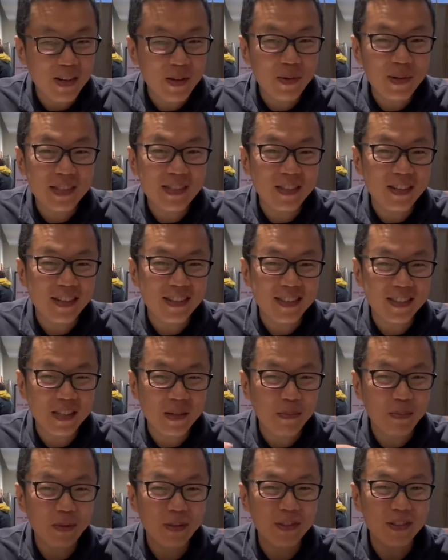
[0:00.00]
was our
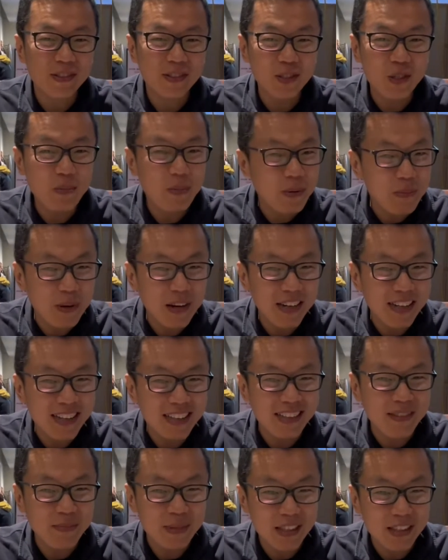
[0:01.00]
simple
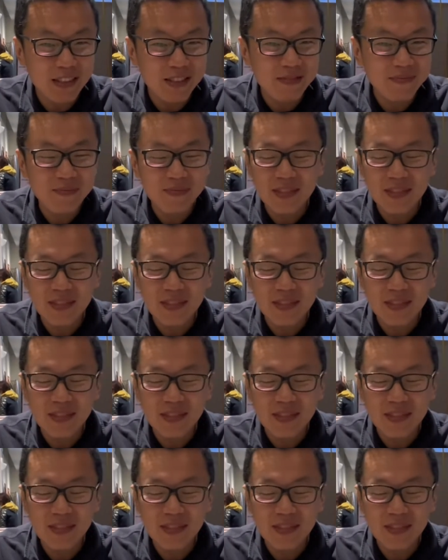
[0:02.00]
supermarket meal.